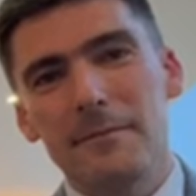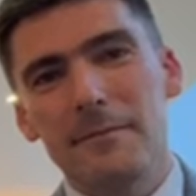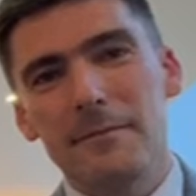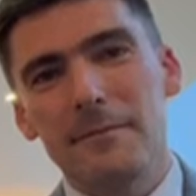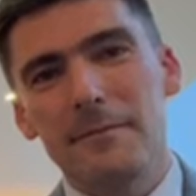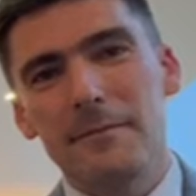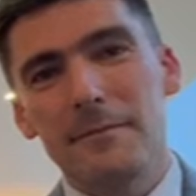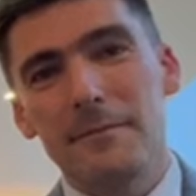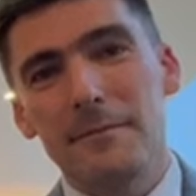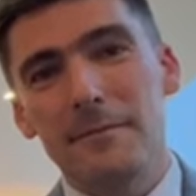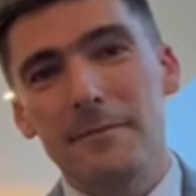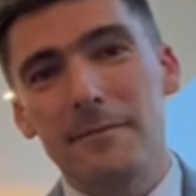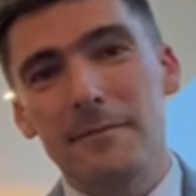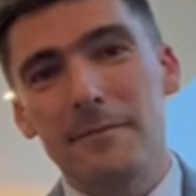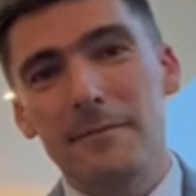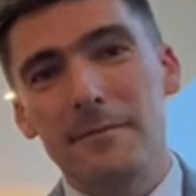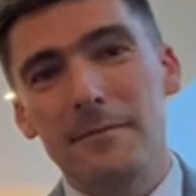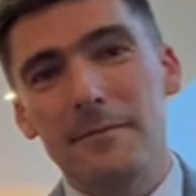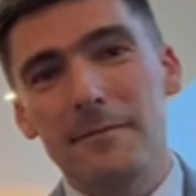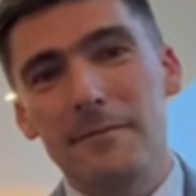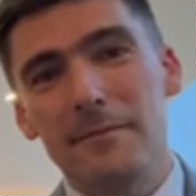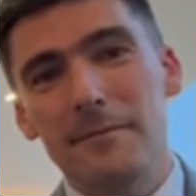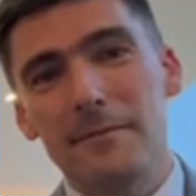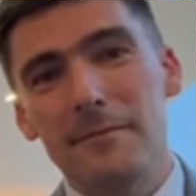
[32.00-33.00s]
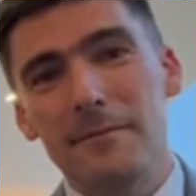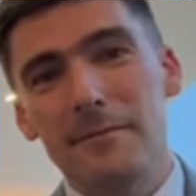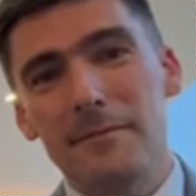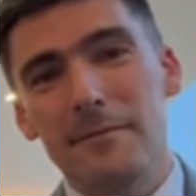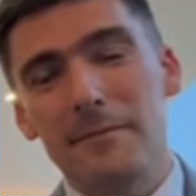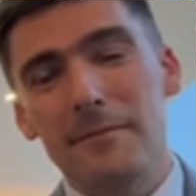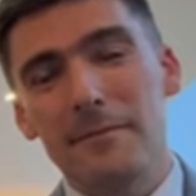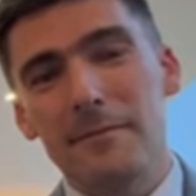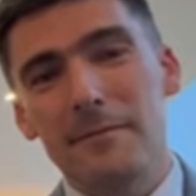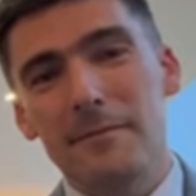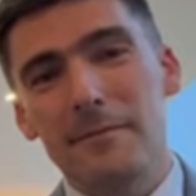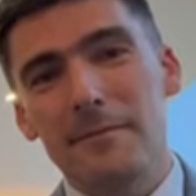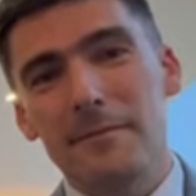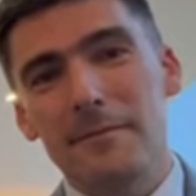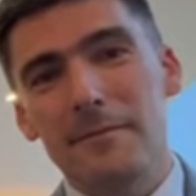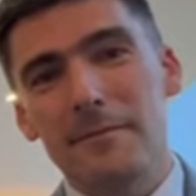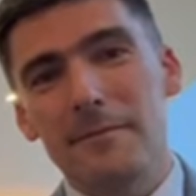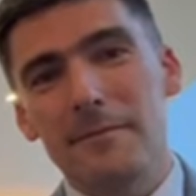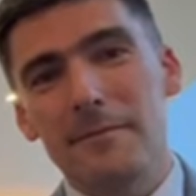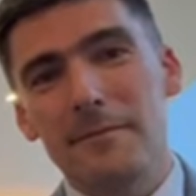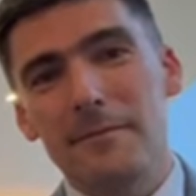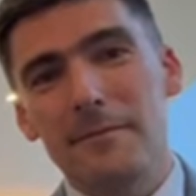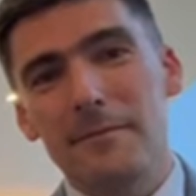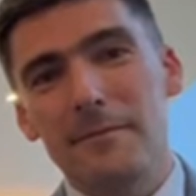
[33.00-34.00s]

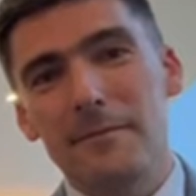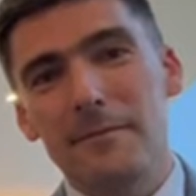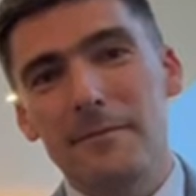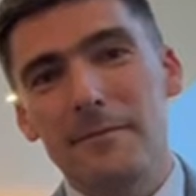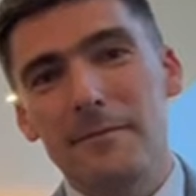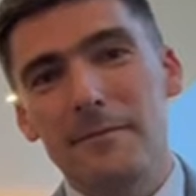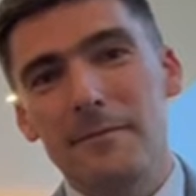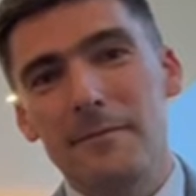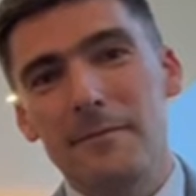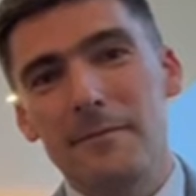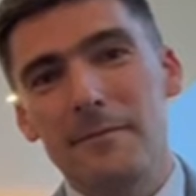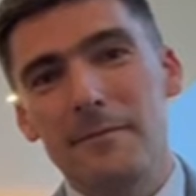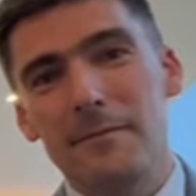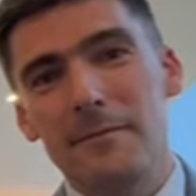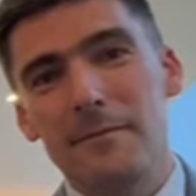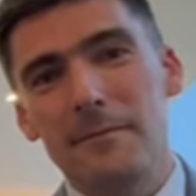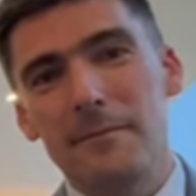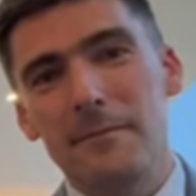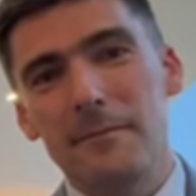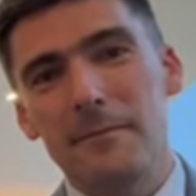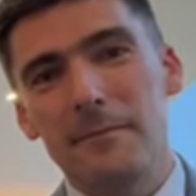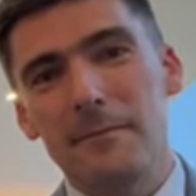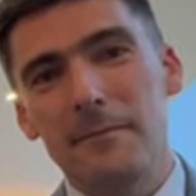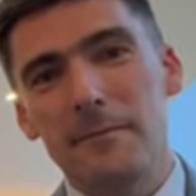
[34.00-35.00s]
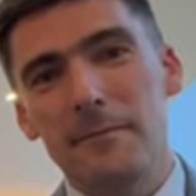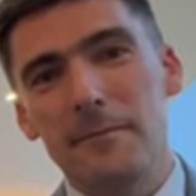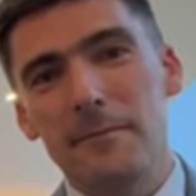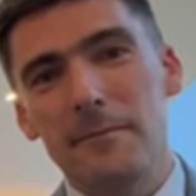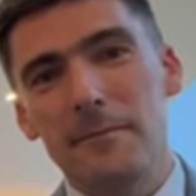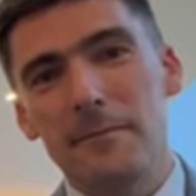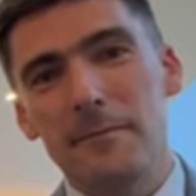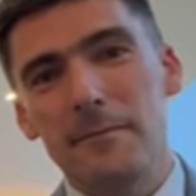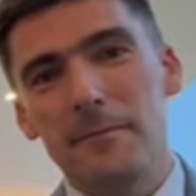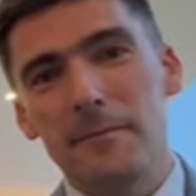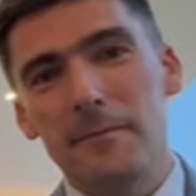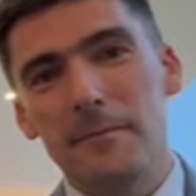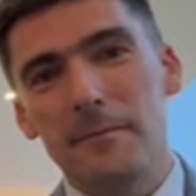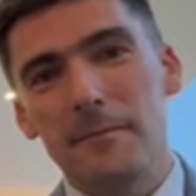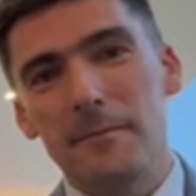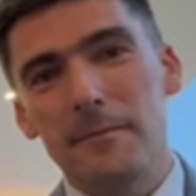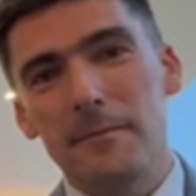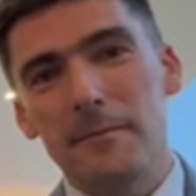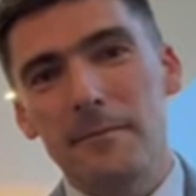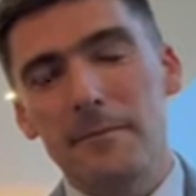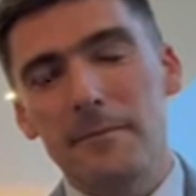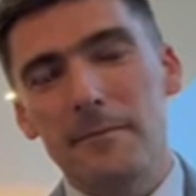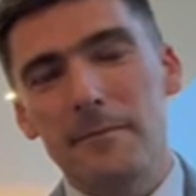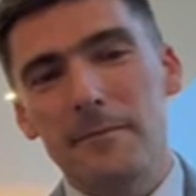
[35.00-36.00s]

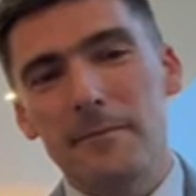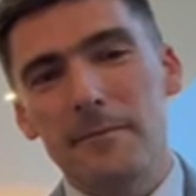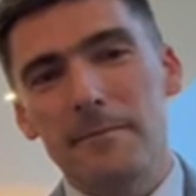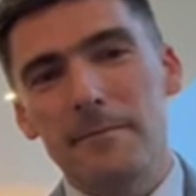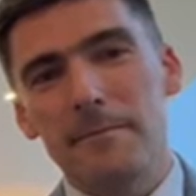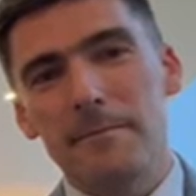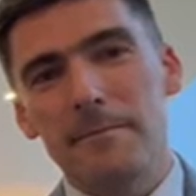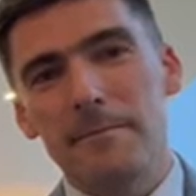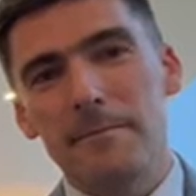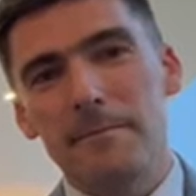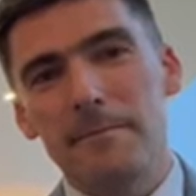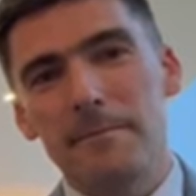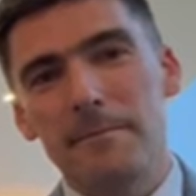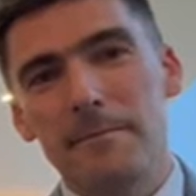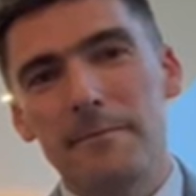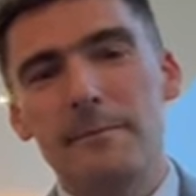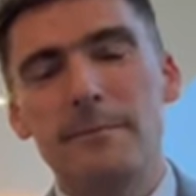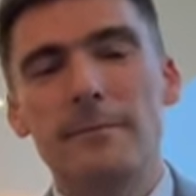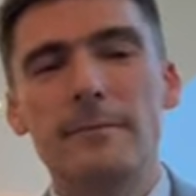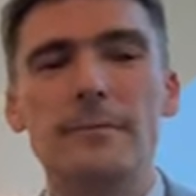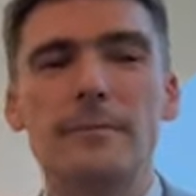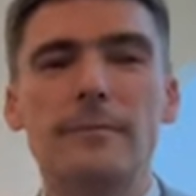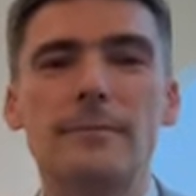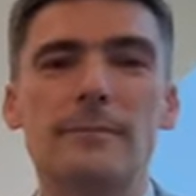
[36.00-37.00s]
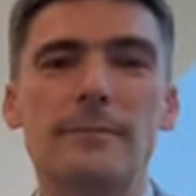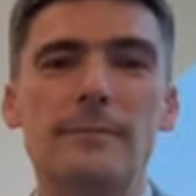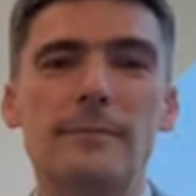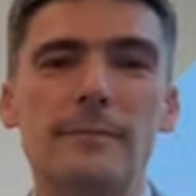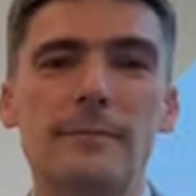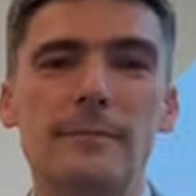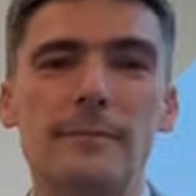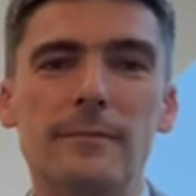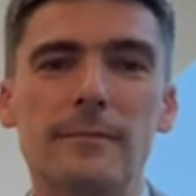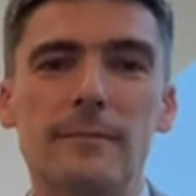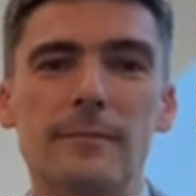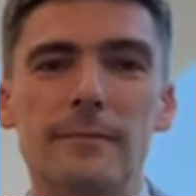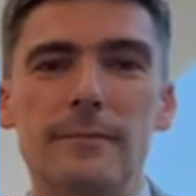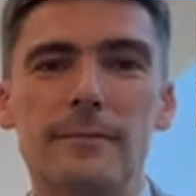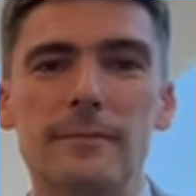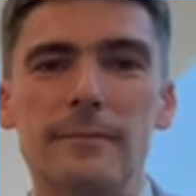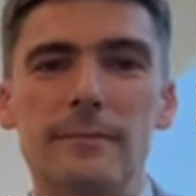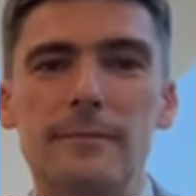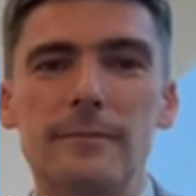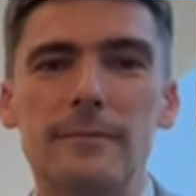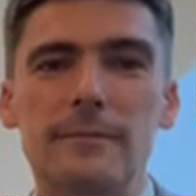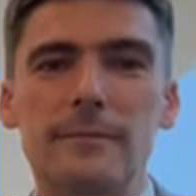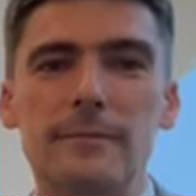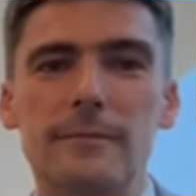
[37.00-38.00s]

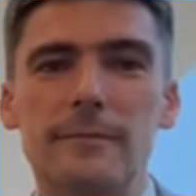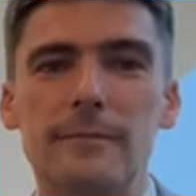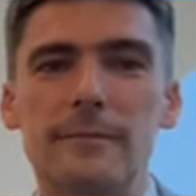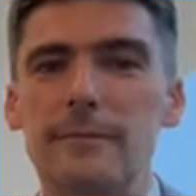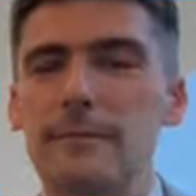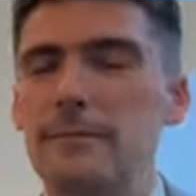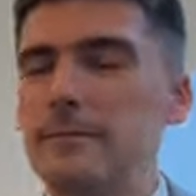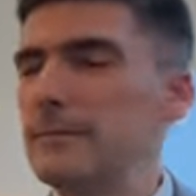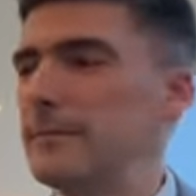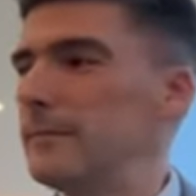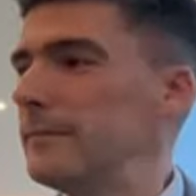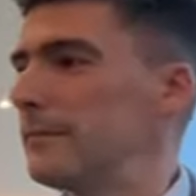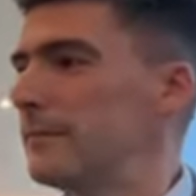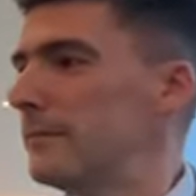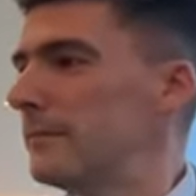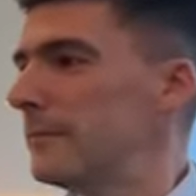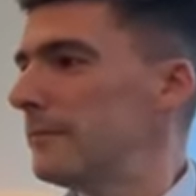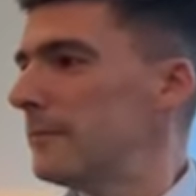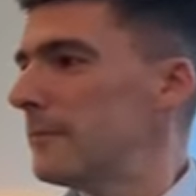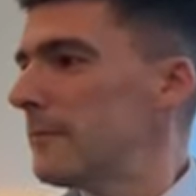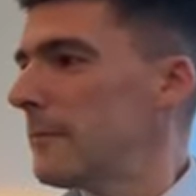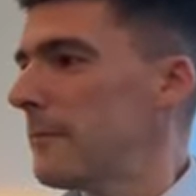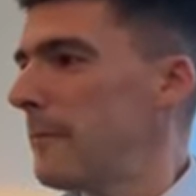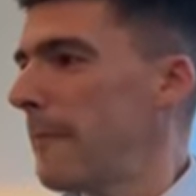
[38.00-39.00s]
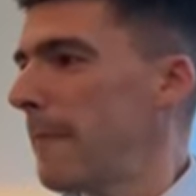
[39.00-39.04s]
No words are spoken by the person on screen.